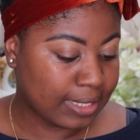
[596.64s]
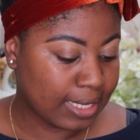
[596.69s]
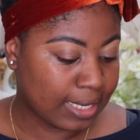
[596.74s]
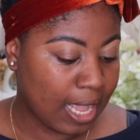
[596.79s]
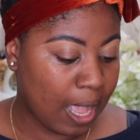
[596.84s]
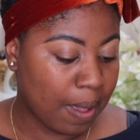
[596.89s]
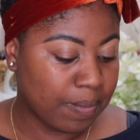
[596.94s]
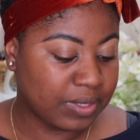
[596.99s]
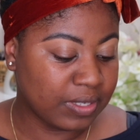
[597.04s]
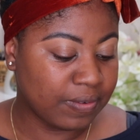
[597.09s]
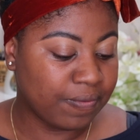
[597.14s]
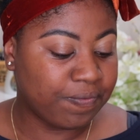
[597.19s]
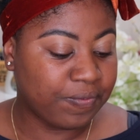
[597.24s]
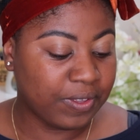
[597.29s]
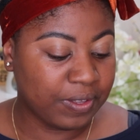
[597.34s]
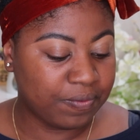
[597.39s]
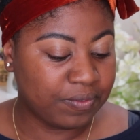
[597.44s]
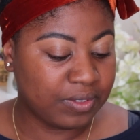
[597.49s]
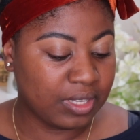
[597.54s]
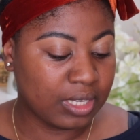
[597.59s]
comes in
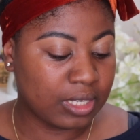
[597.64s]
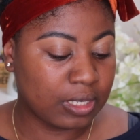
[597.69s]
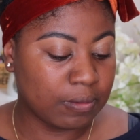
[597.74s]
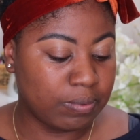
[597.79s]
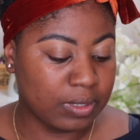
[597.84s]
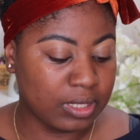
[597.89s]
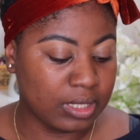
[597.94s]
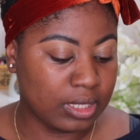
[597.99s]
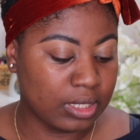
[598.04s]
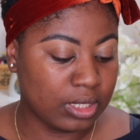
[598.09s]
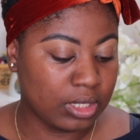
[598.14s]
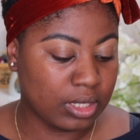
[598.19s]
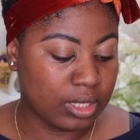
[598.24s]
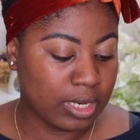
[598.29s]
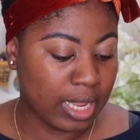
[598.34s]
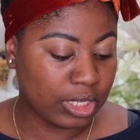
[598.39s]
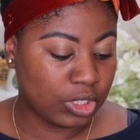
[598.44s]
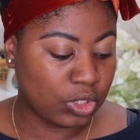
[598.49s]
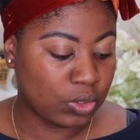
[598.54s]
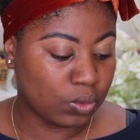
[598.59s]
50 completely
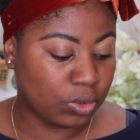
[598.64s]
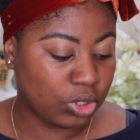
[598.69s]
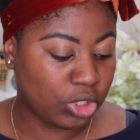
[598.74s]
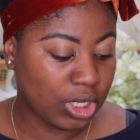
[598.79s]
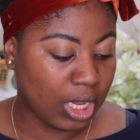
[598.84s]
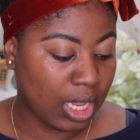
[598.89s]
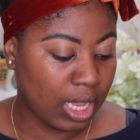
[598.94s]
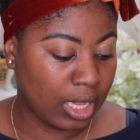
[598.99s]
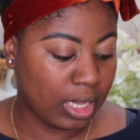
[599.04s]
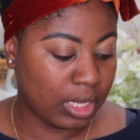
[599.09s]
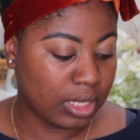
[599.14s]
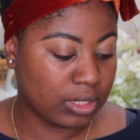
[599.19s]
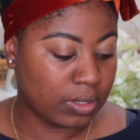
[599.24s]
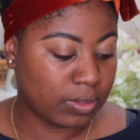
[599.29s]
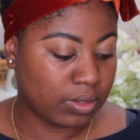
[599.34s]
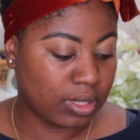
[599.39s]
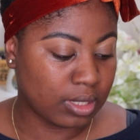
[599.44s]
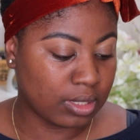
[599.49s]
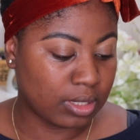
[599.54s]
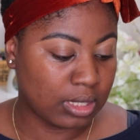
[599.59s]
natural shades.
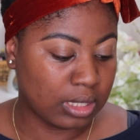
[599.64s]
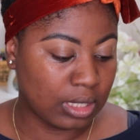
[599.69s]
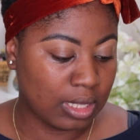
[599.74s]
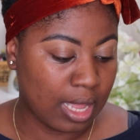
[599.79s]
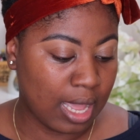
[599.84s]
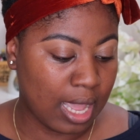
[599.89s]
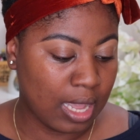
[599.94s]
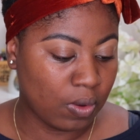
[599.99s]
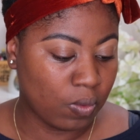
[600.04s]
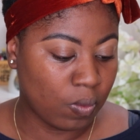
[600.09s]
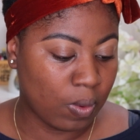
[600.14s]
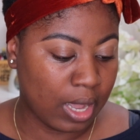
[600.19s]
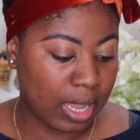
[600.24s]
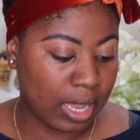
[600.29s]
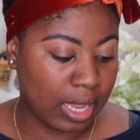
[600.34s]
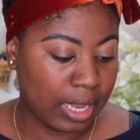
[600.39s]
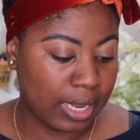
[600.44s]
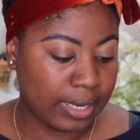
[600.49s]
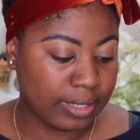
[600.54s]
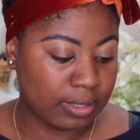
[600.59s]
That's
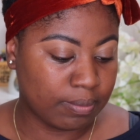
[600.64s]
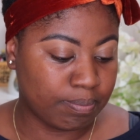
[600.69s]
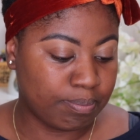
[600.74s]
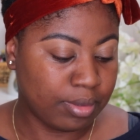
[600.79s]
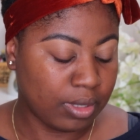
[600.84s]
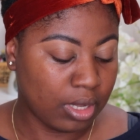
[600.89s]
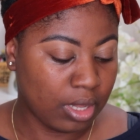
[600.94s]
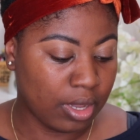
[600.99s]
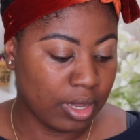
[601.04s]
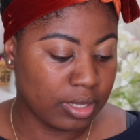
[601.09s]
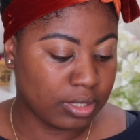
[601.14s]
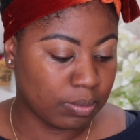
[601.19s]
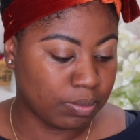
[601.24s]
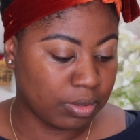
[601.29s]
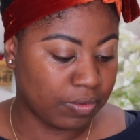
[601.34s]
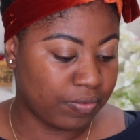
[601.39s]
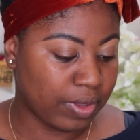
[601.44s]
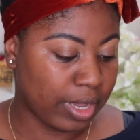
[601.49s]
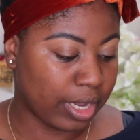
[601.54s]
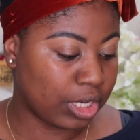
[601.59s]
lightweight, blurs
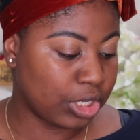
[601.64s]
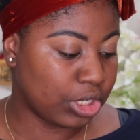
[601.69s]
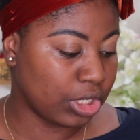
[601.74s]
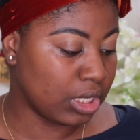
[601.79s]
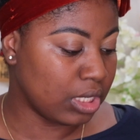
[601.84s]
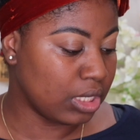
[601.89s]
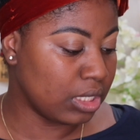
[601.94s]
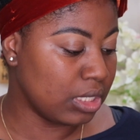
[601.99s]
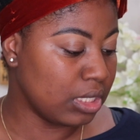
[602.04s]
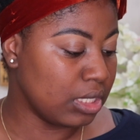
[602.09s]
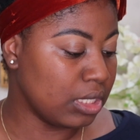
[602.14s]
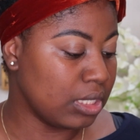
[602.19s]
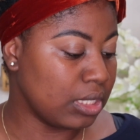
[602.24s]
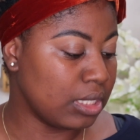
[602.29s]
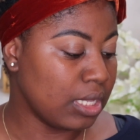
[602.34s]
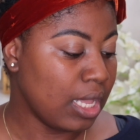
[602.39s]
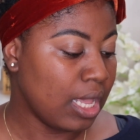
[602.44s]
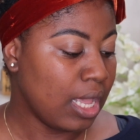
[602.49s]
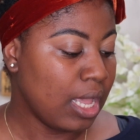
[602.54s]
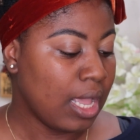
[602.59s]

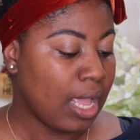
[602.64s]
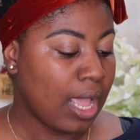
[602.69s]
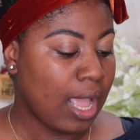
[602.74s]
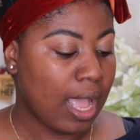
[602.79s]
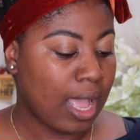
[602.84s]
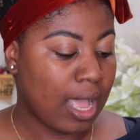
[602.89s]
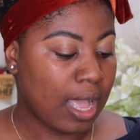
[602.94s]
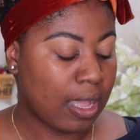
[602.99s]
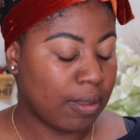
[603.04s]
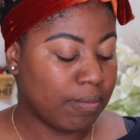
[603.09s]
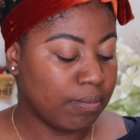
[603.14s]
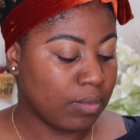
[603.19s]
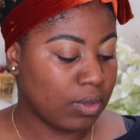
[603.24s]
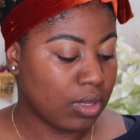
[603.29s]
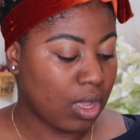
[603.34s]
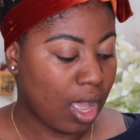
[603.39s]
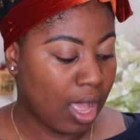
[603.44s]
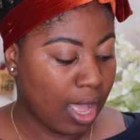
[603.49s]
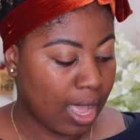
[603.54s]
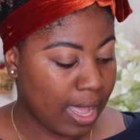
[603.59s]
imperfections,
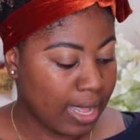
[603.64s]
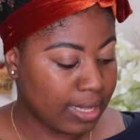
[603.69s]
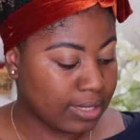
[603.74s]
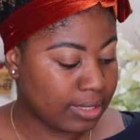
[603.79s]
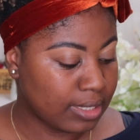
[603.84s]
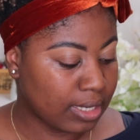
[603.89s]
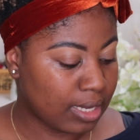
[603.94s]
hides